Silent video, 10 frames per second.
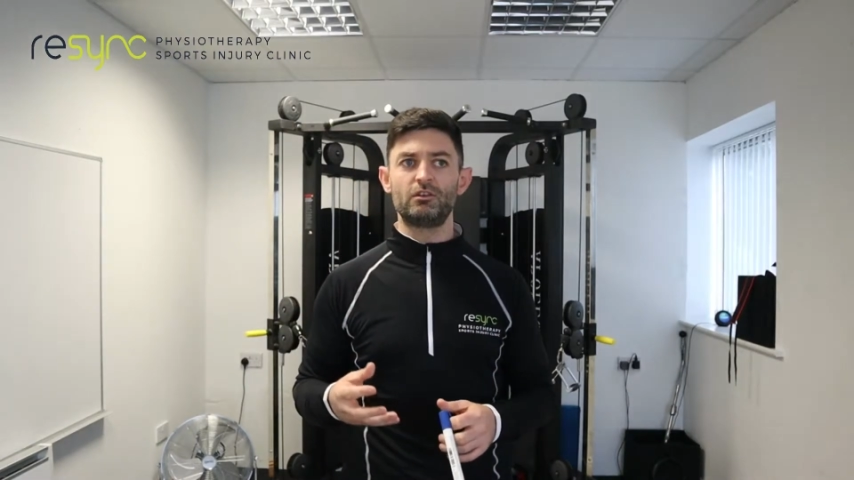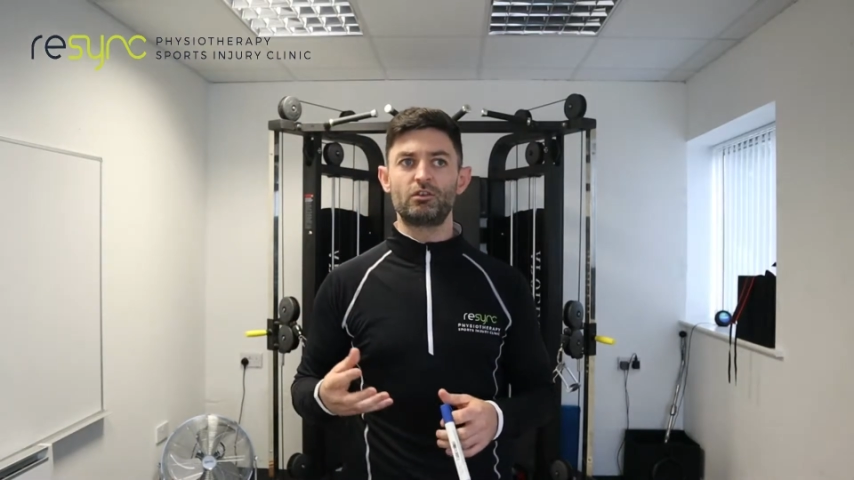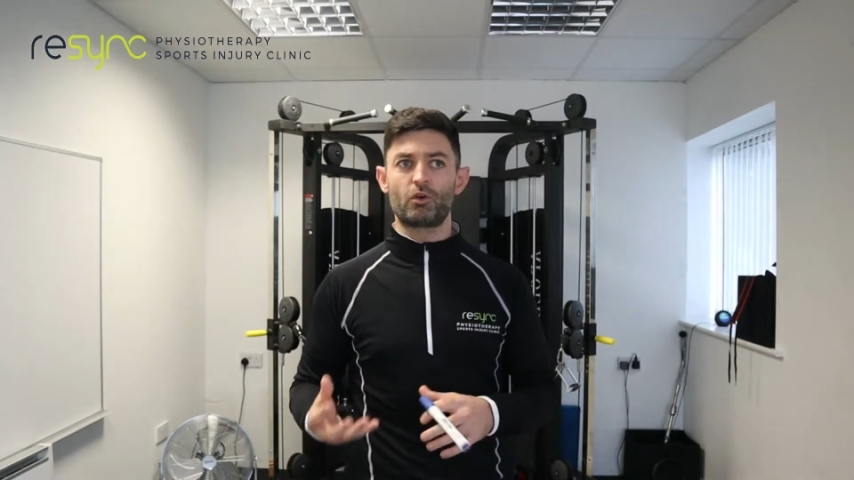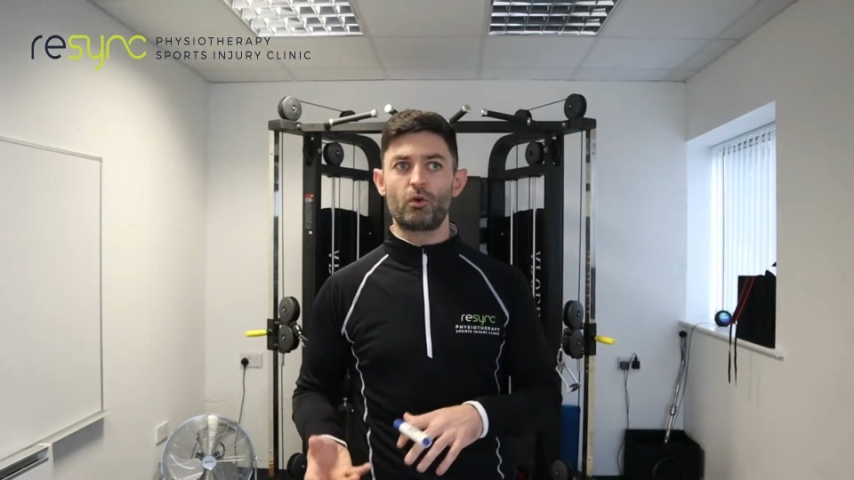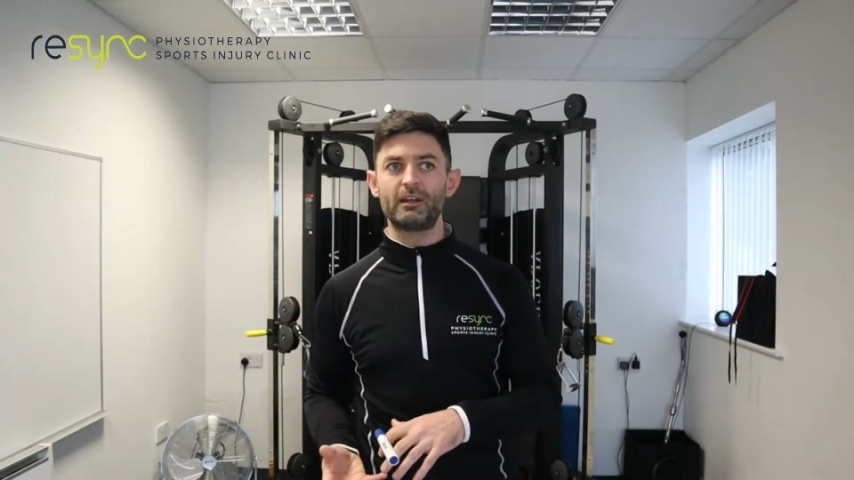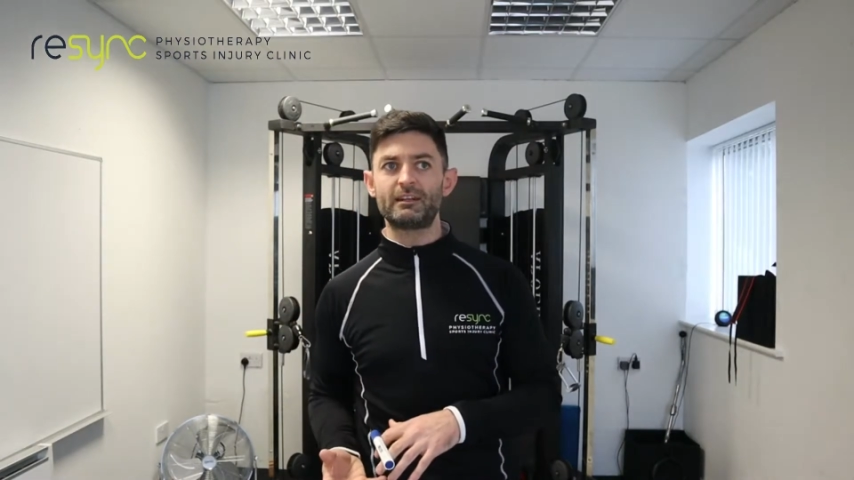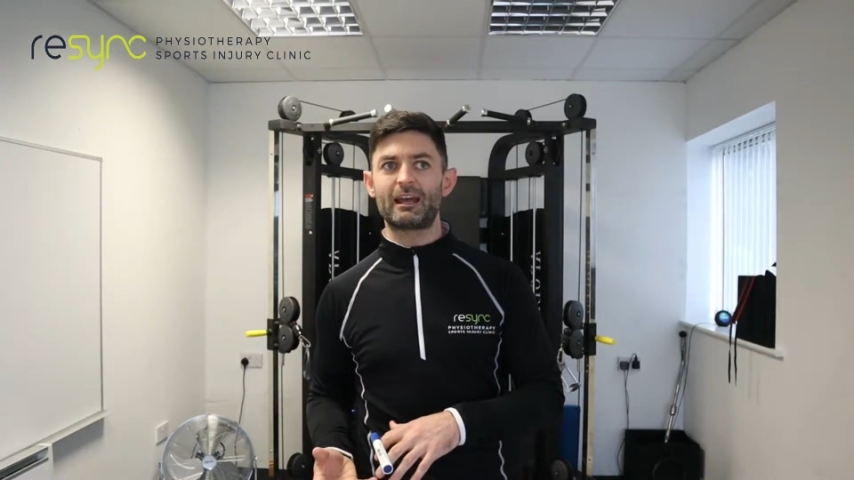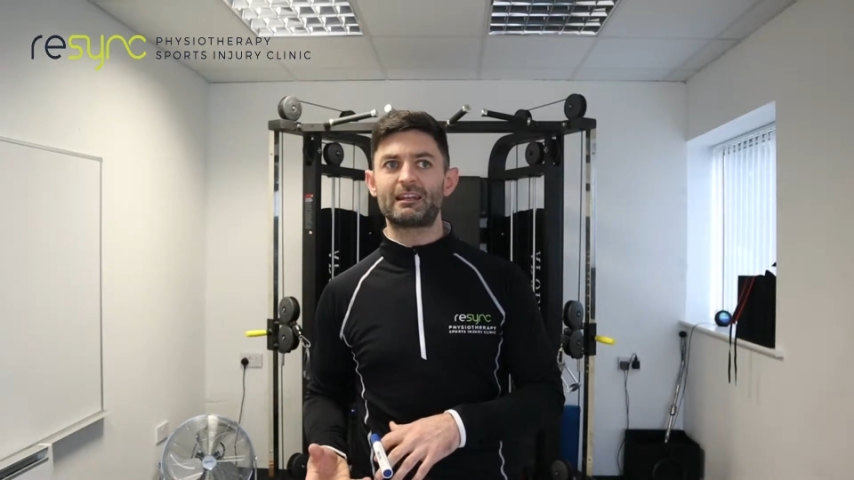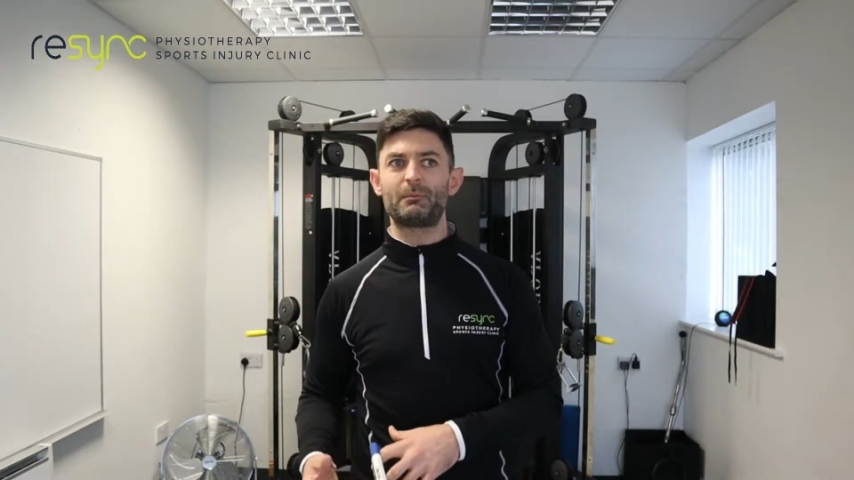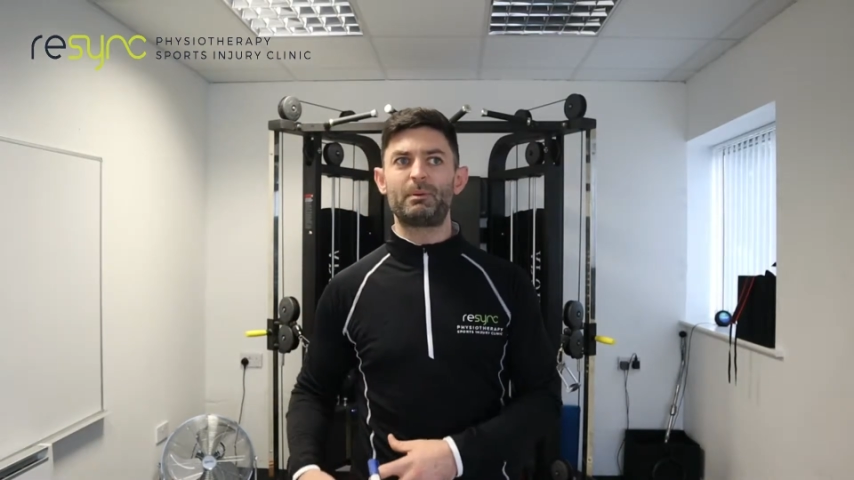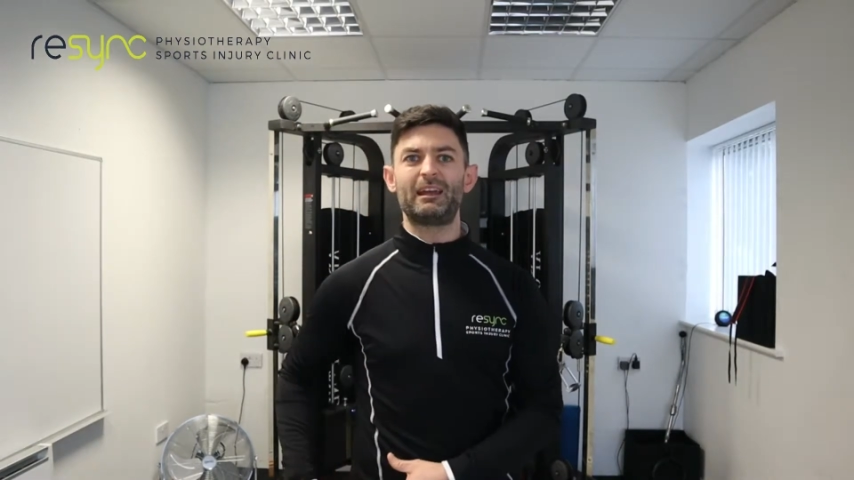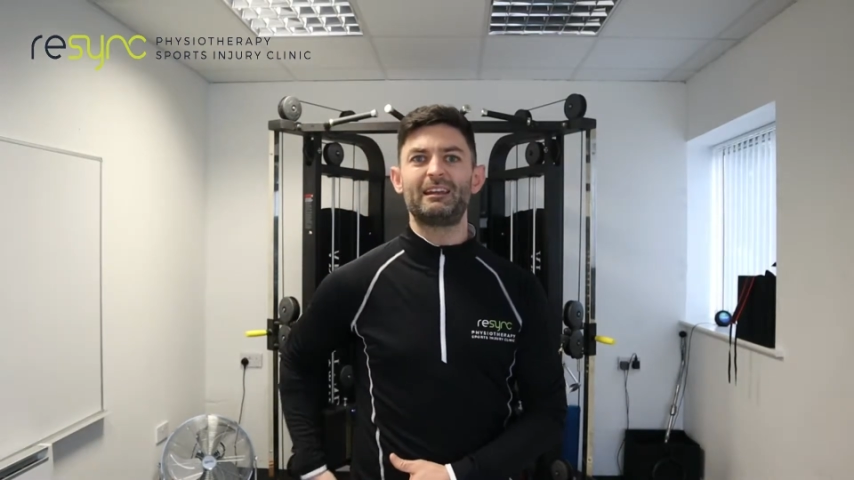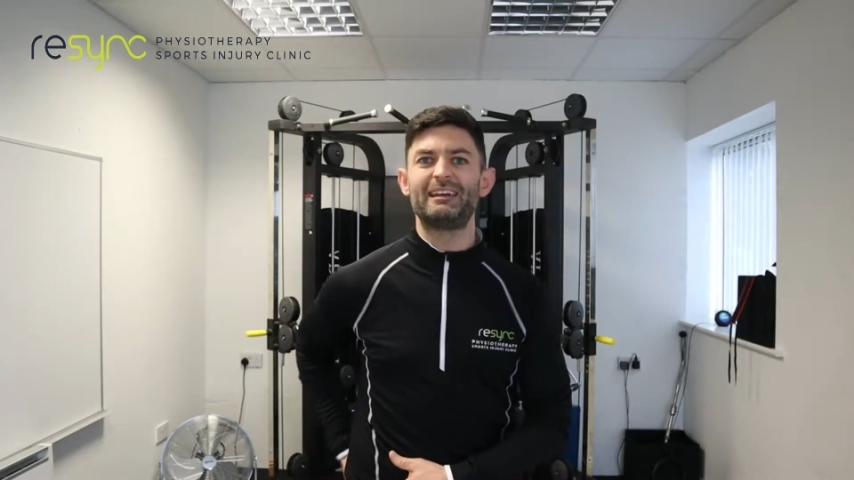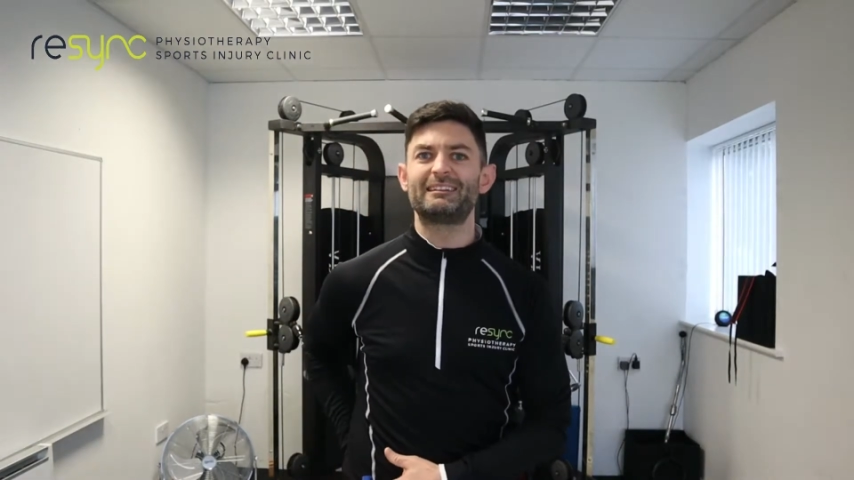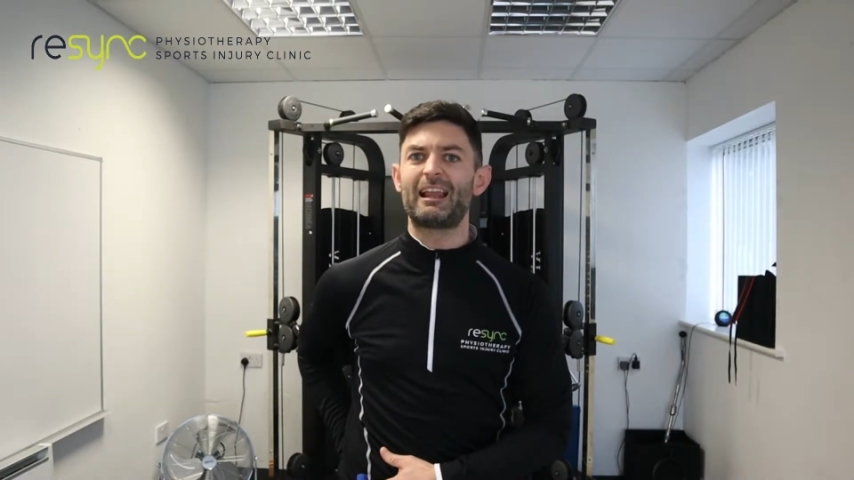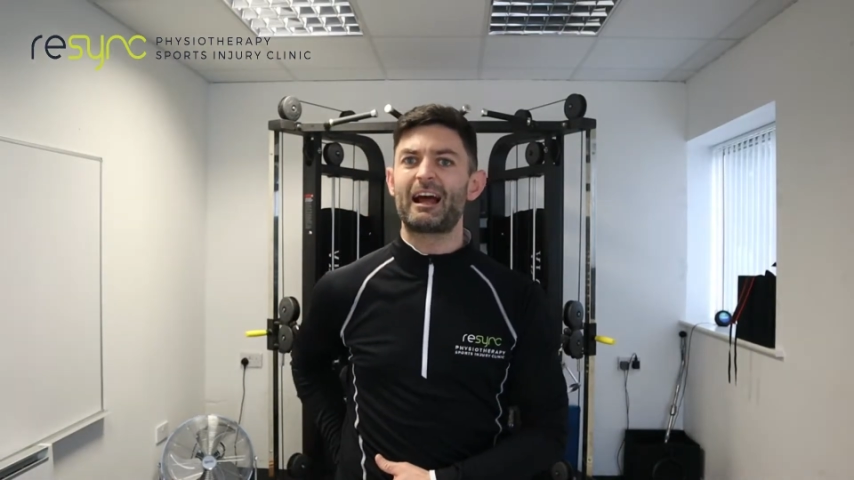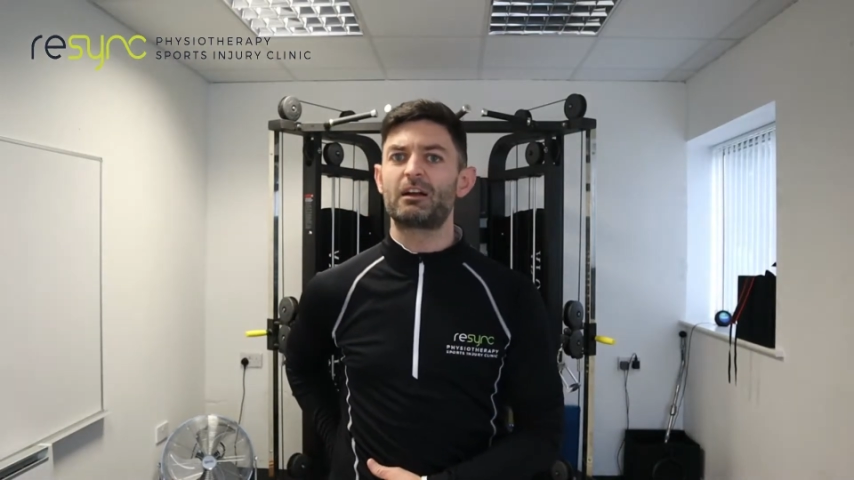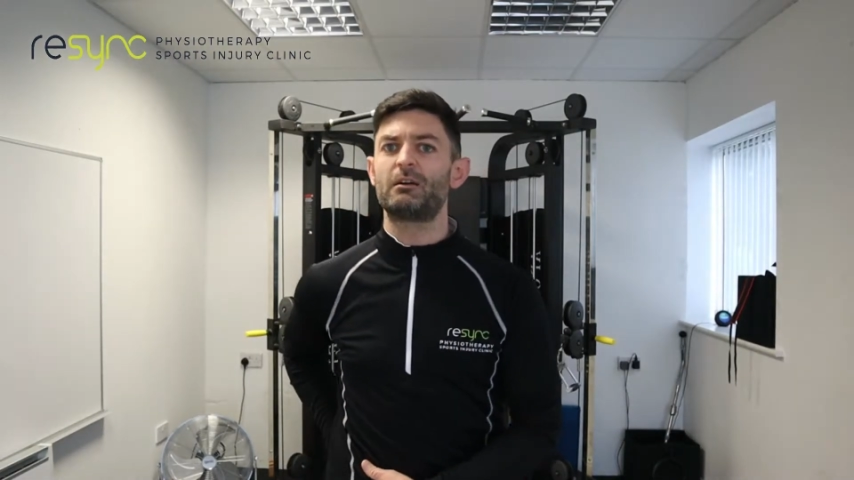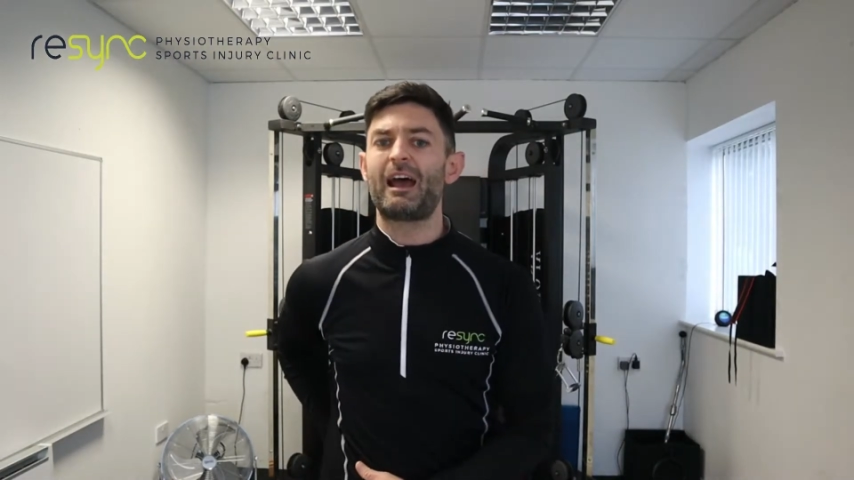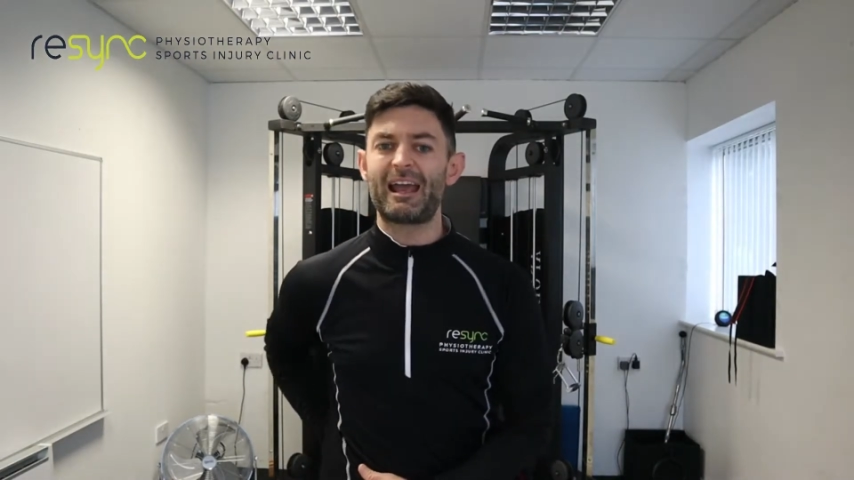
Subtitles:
you're going to get that pain is a lack of